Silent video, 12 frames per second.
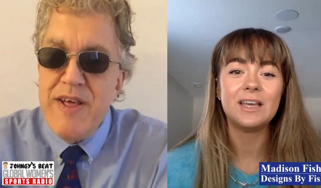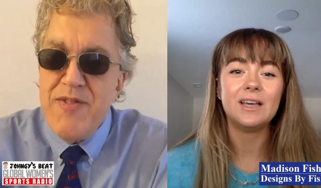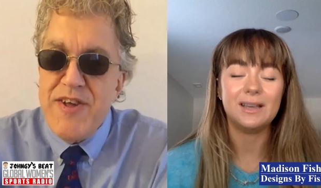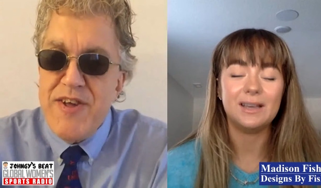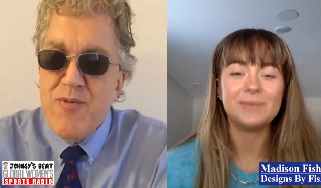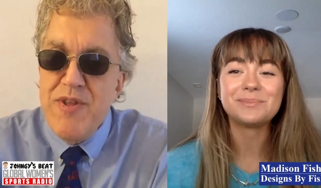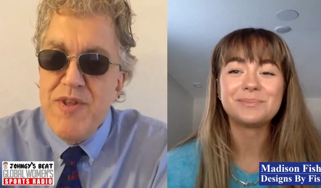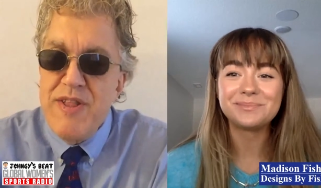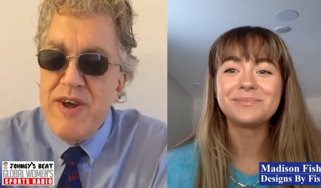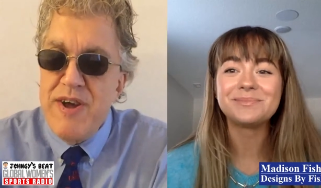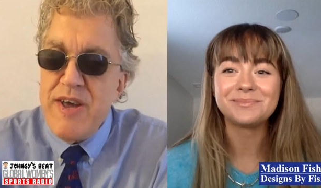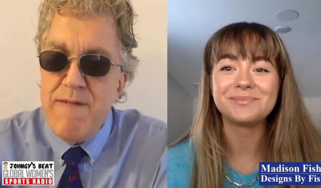Speaker 1: And that's one
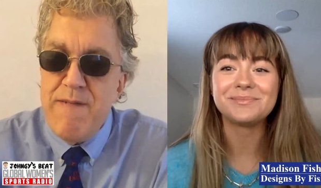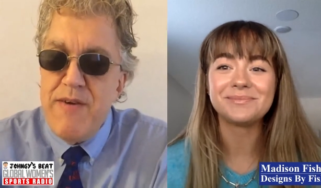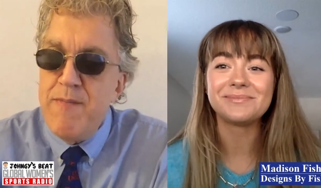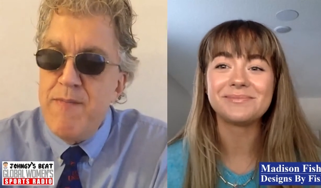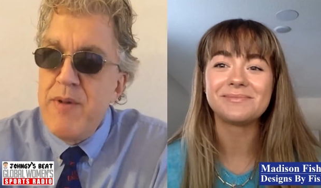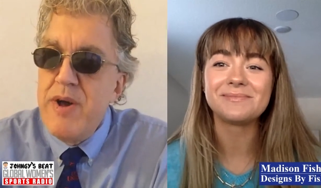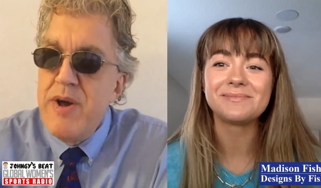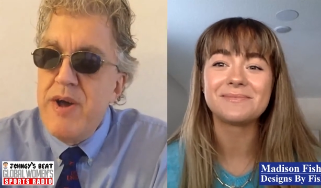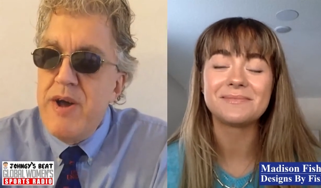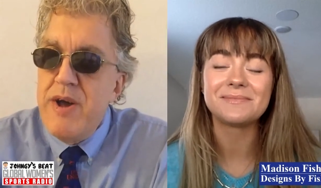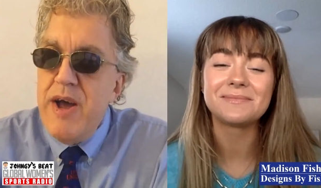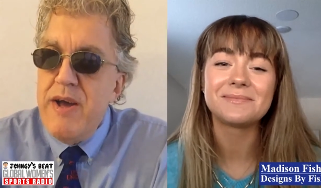that, like,
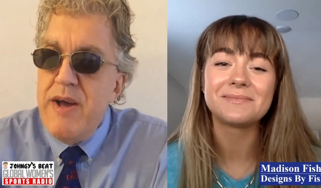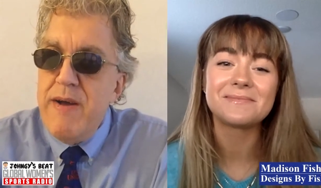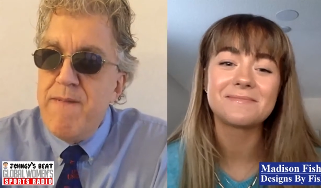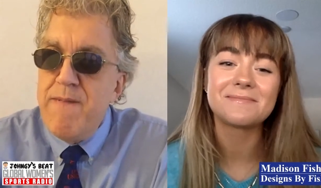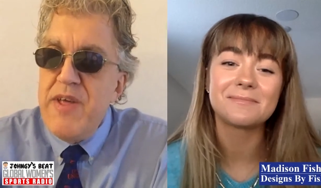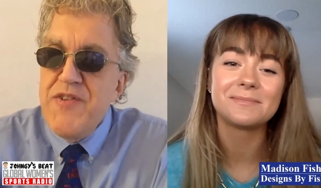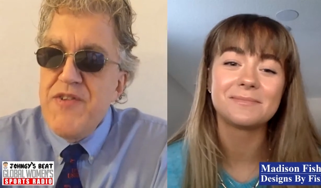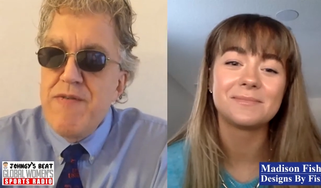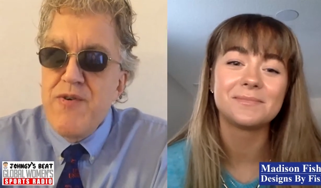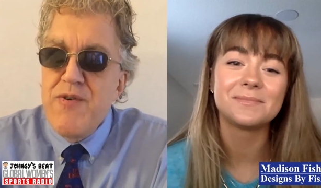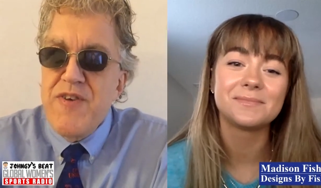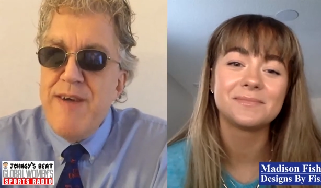if that's your
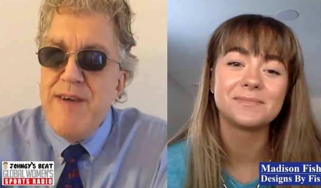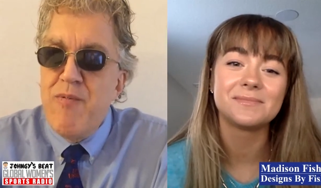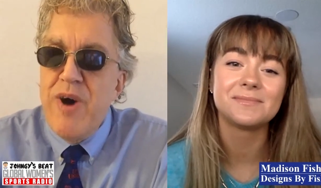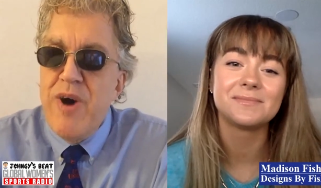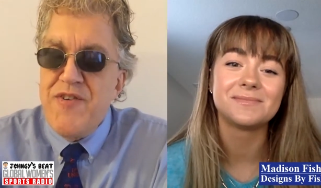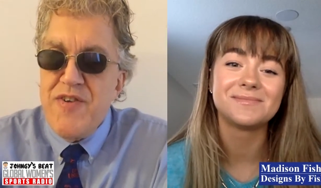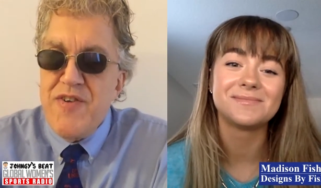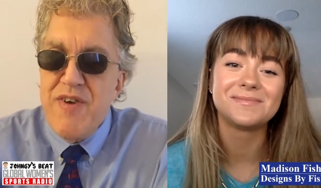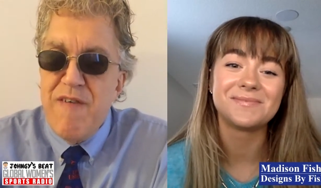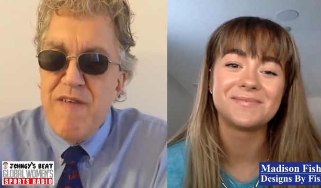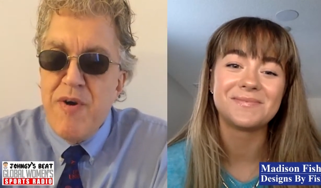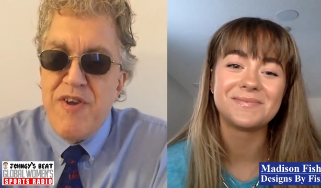first game of watching
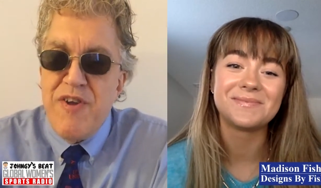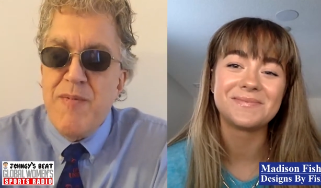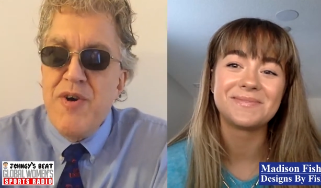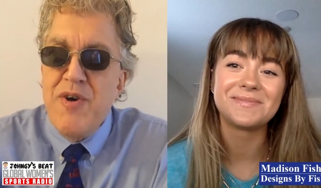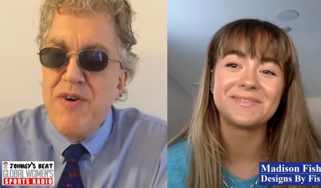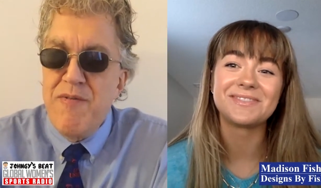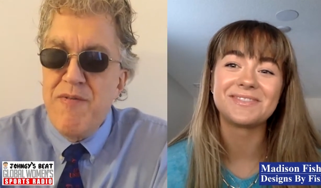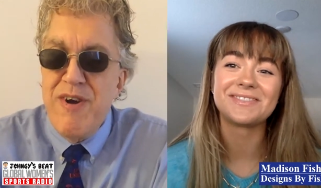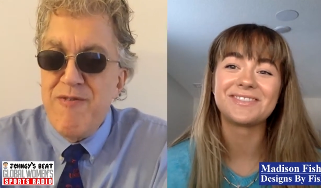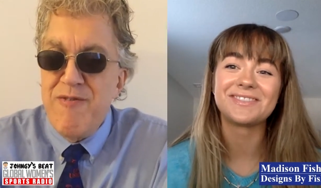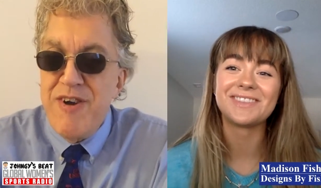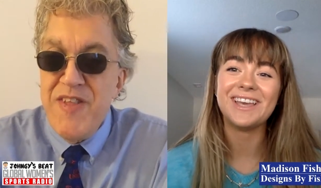softball, you're going to be hooked
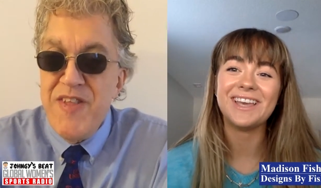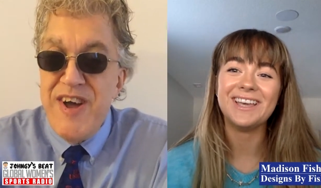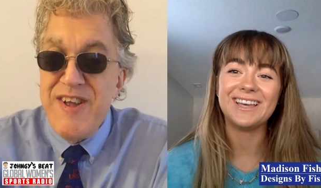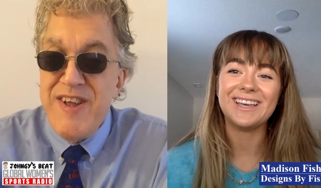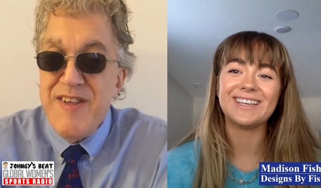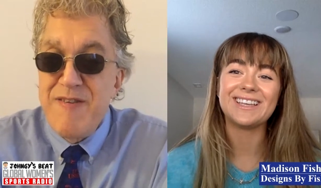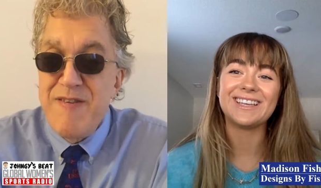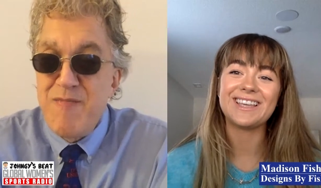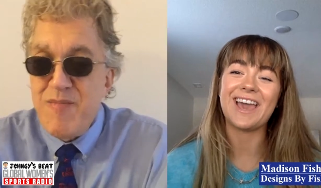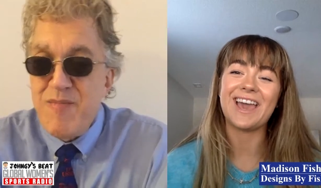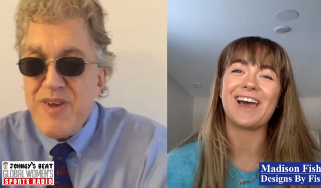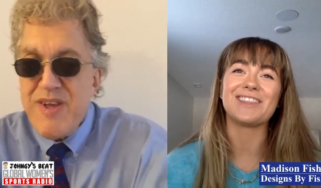forever on that.
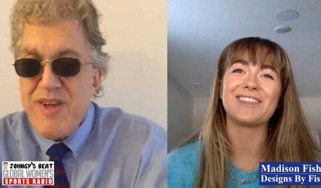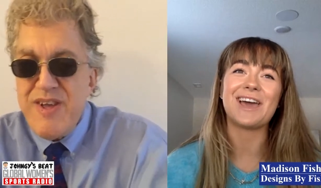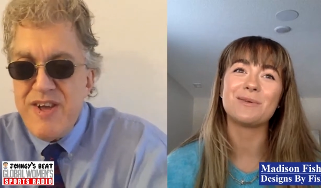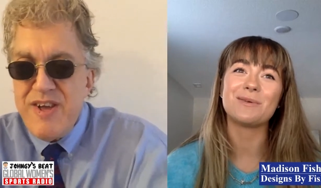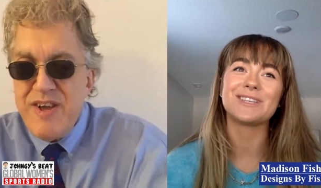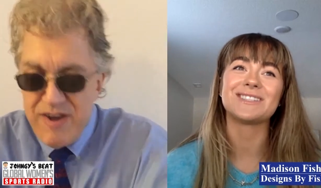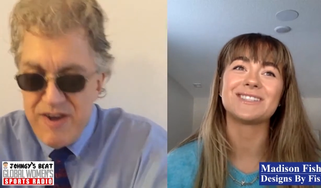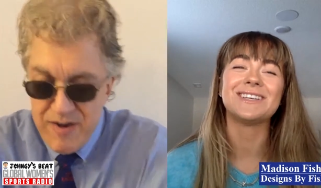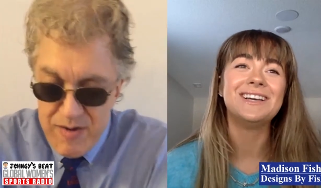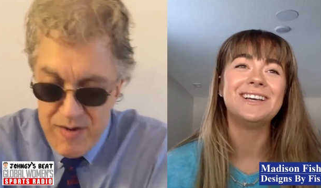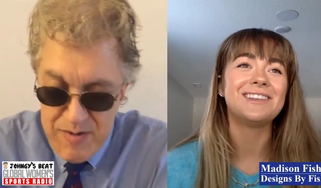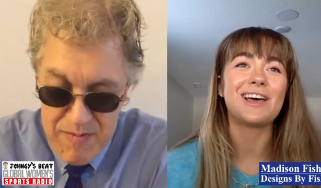
Speaker 2: Yeah, that was
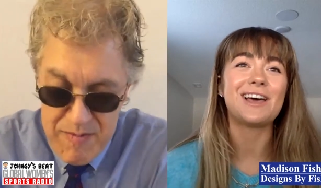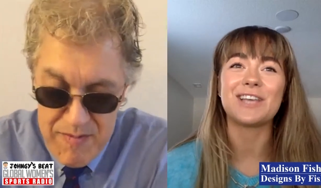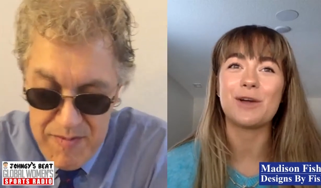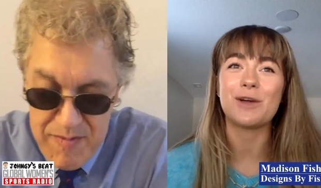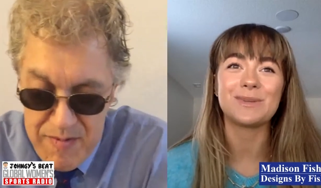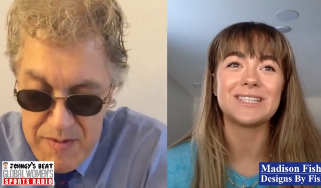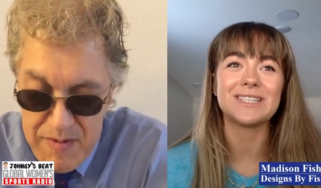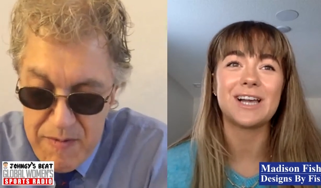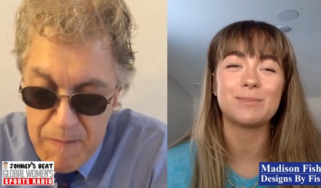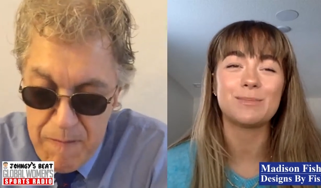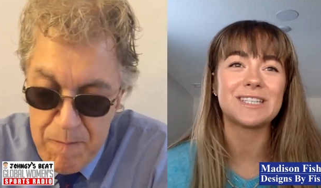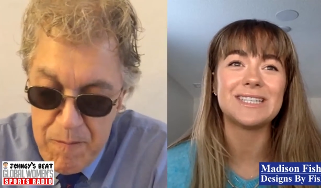lots of
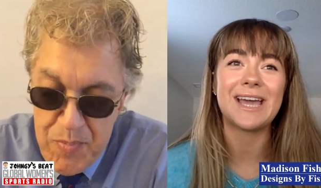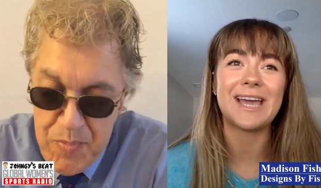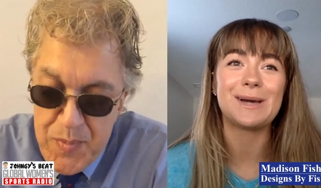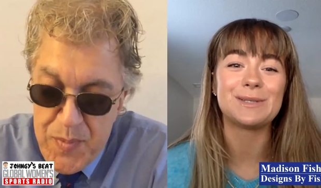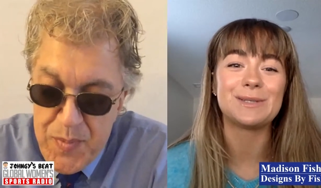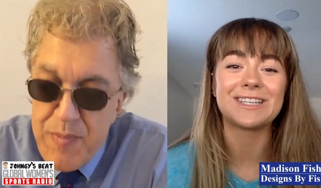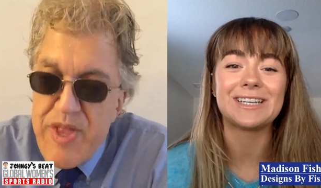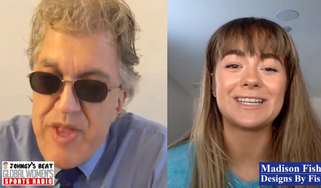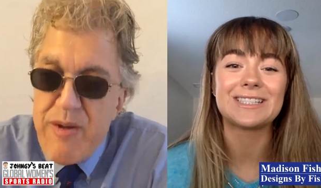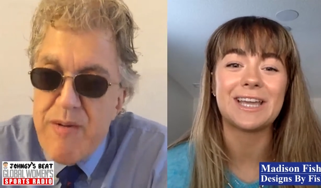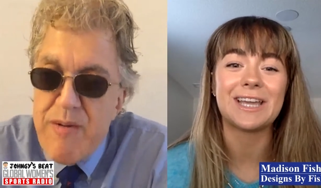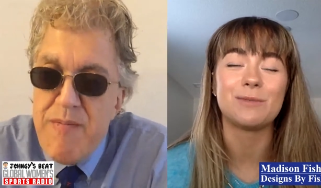ups and downs and
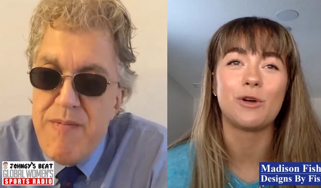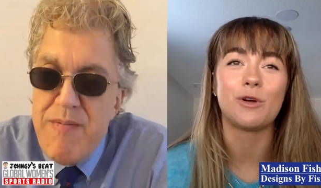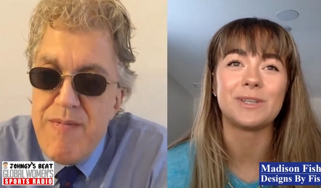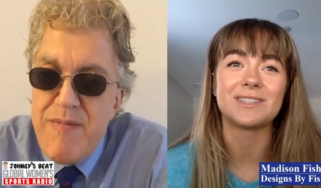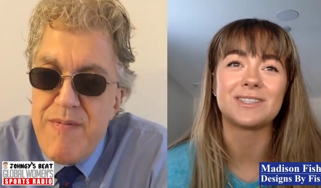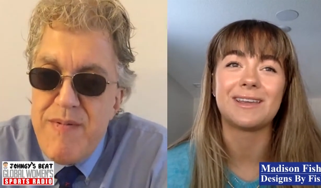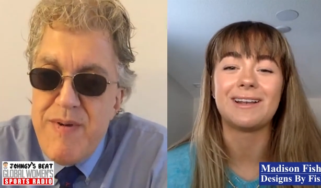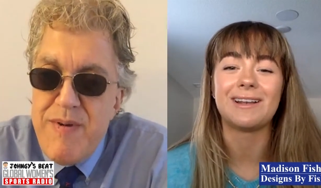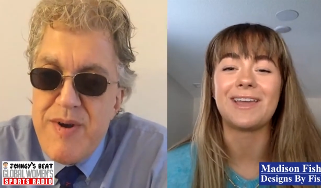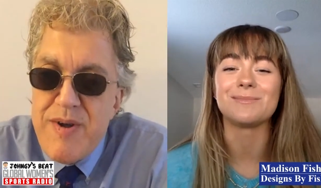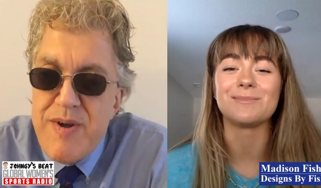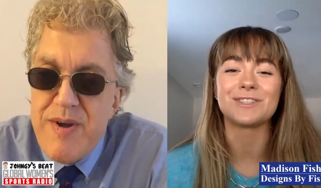exciting moments in that
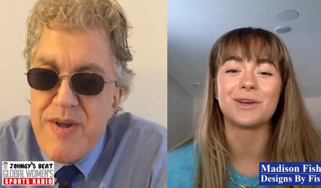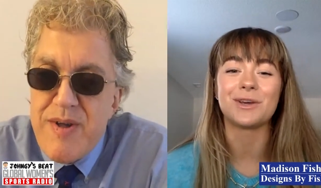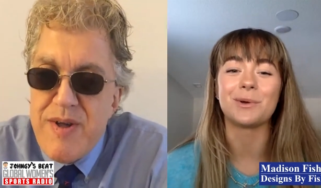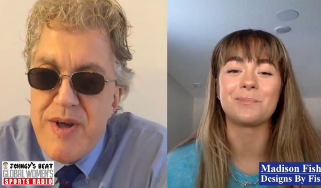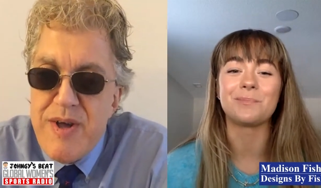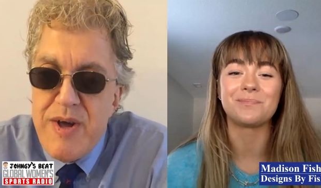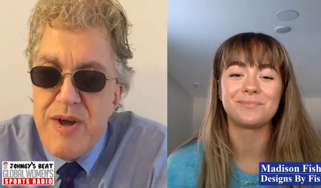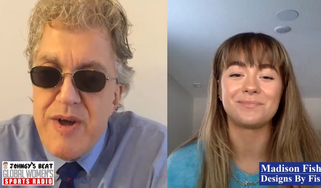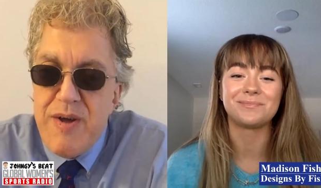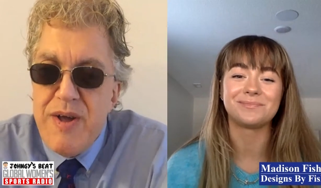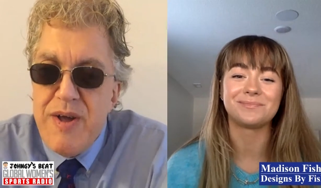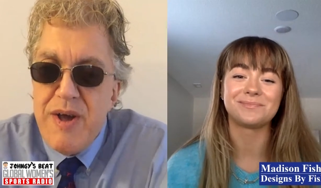game, so.
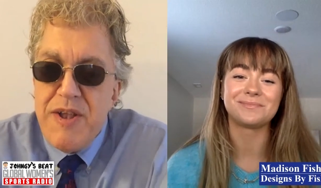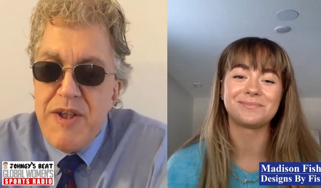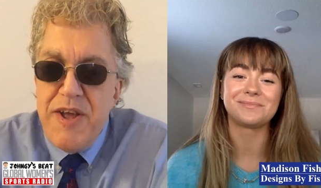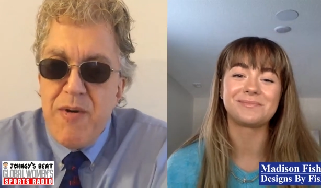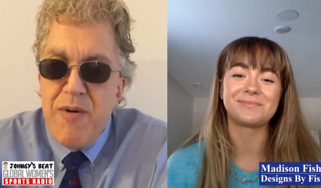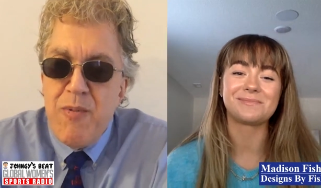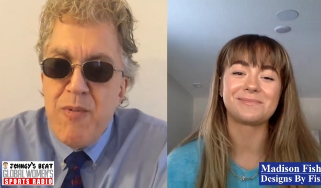
Speaker 1: Now,